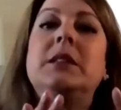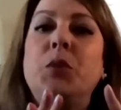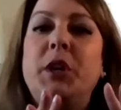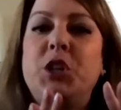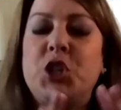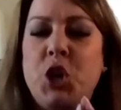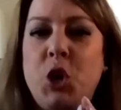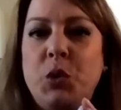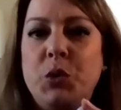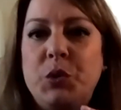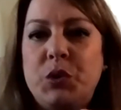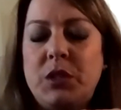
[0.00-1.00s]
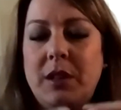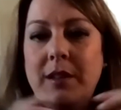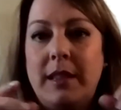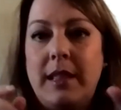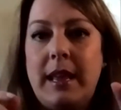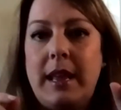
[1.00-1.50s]
the reason we
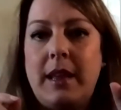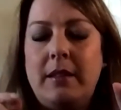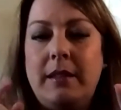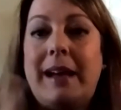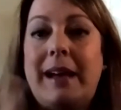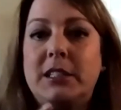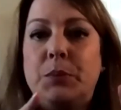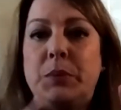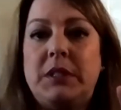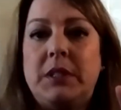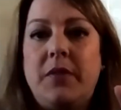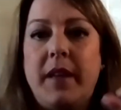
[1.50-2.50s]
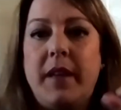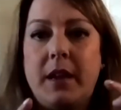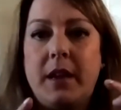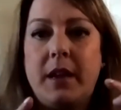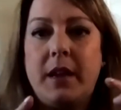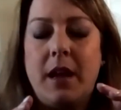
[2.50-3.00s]
chose that
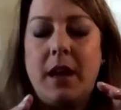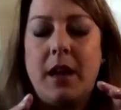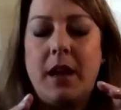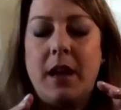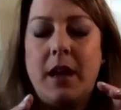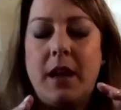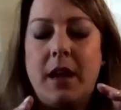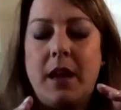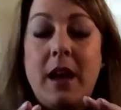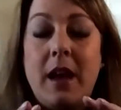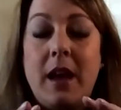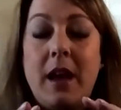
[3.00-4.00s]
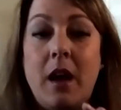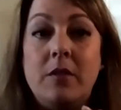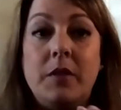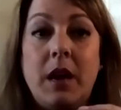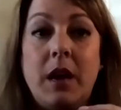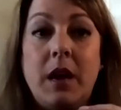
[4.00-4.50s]
specific variety
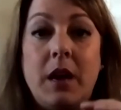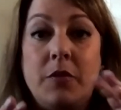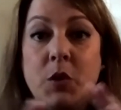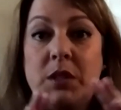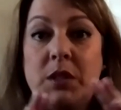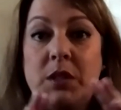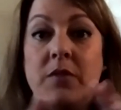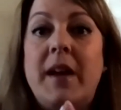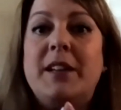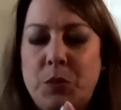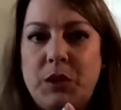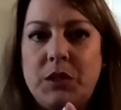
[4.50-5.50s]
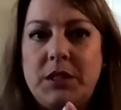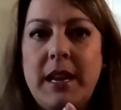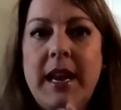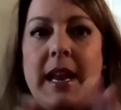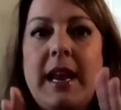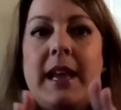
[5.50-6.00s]
of frozen
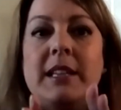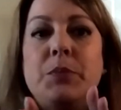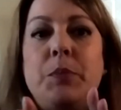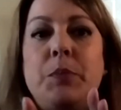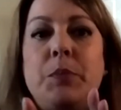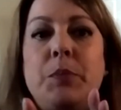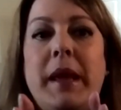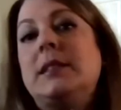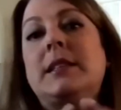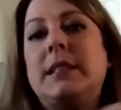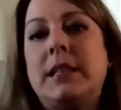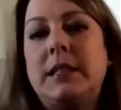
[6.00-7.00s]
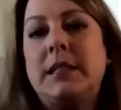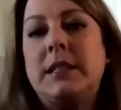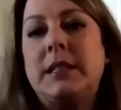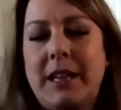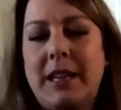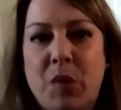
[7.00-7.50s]
vegetables is because
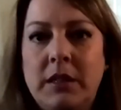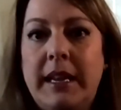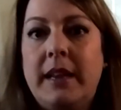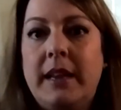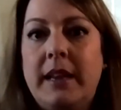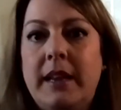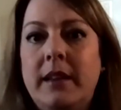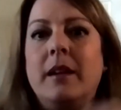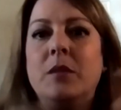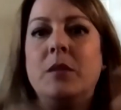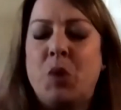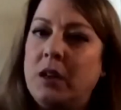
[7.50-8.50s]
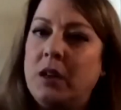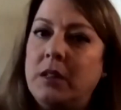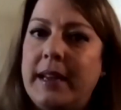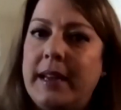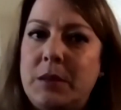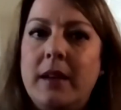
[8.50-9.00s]
it does have broccoli in there and
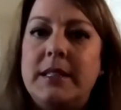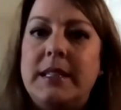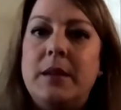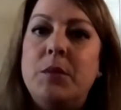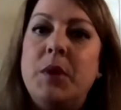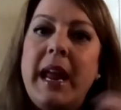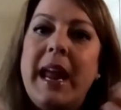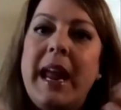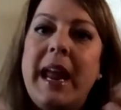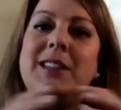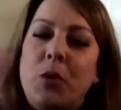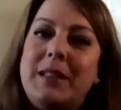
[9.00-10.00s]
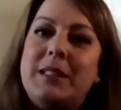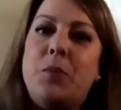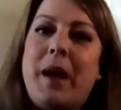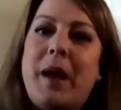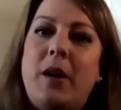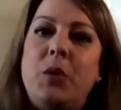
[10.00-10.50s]
broccoli has some calcium.
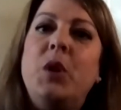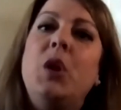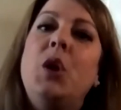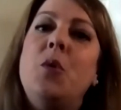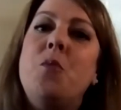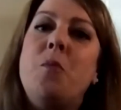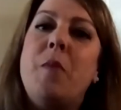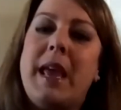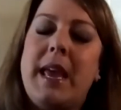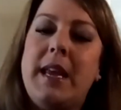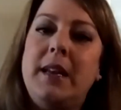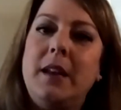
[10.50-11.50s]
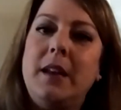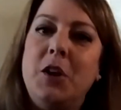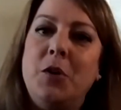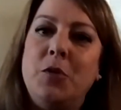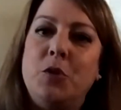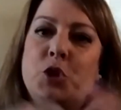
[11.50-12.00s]
It's always about
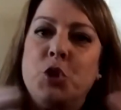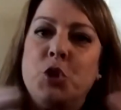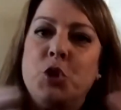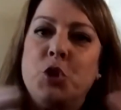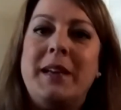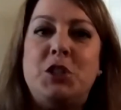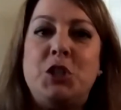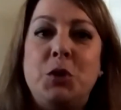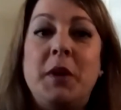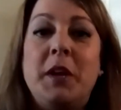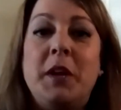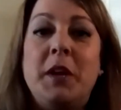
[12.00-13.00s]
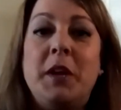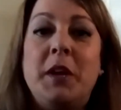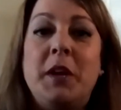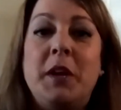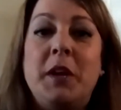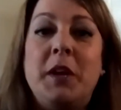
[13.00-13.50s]
making, the choices to
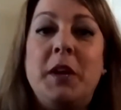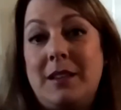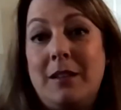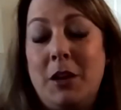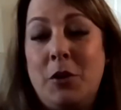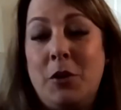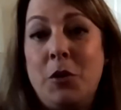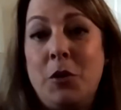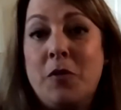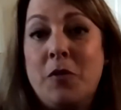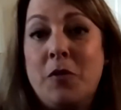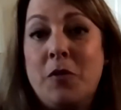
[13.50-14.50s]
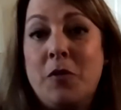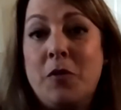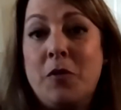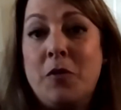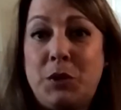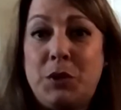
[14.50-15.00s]
increase, your
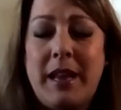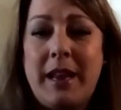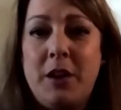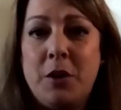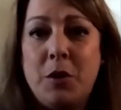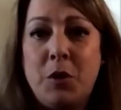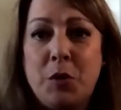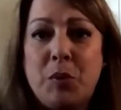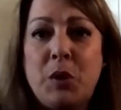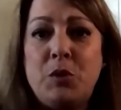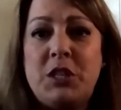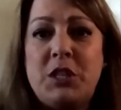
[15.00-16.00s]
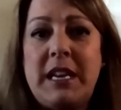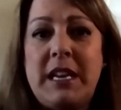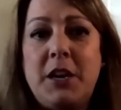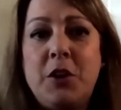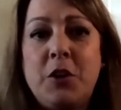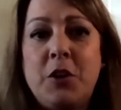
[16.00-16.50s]
vegetables and your
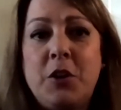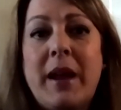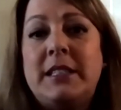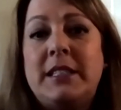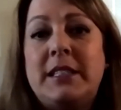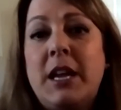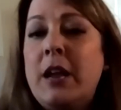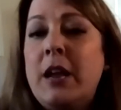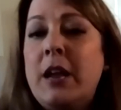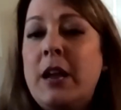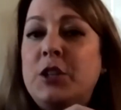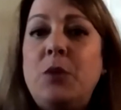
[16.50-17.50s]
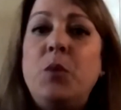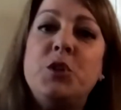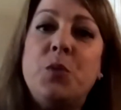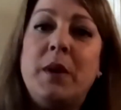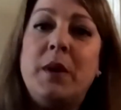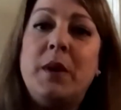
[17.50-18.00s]
protein and your grains to
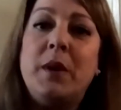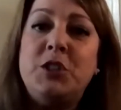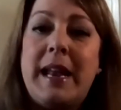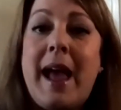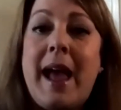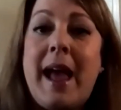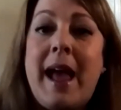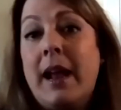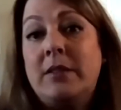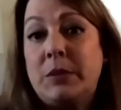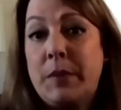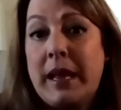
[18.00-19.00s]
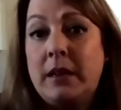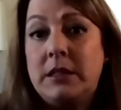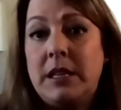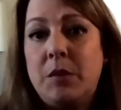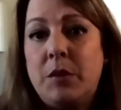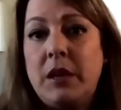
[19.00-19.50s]
see which ones you can add that have
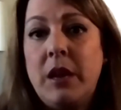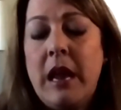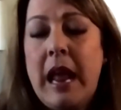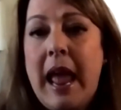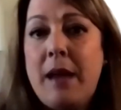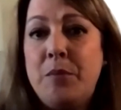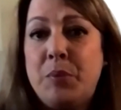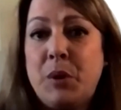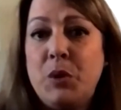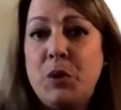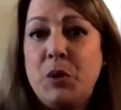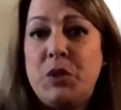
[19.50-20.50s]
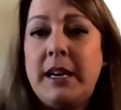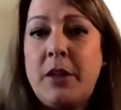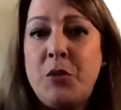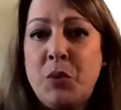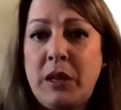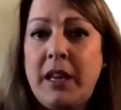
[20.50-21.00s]
some calcium and
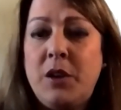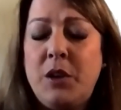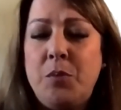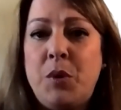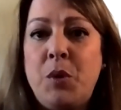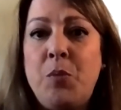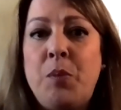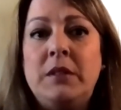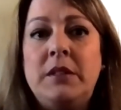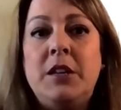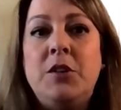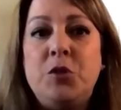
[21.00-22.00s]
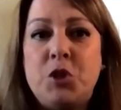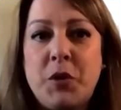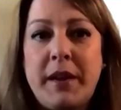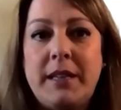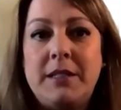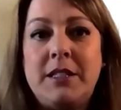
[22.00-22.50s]
protein and other really good bone building
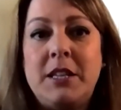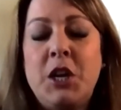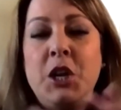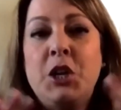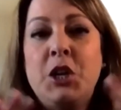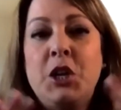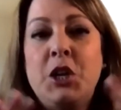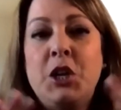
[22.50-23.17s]
nutrients.